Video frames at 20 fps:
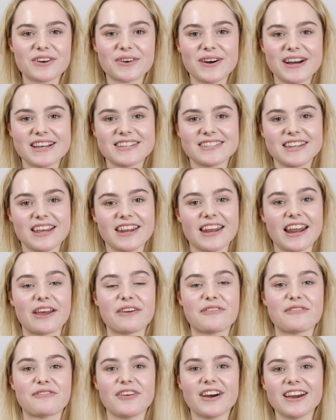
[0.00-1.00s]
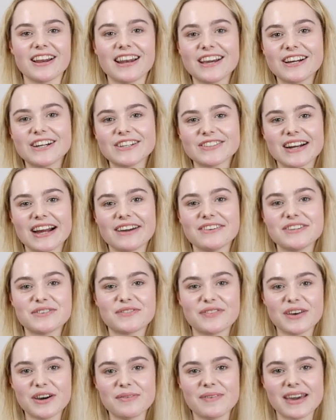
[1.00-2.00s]
requested and I finally got around to
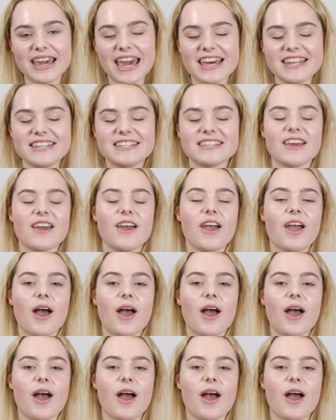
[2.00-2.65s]
filming it.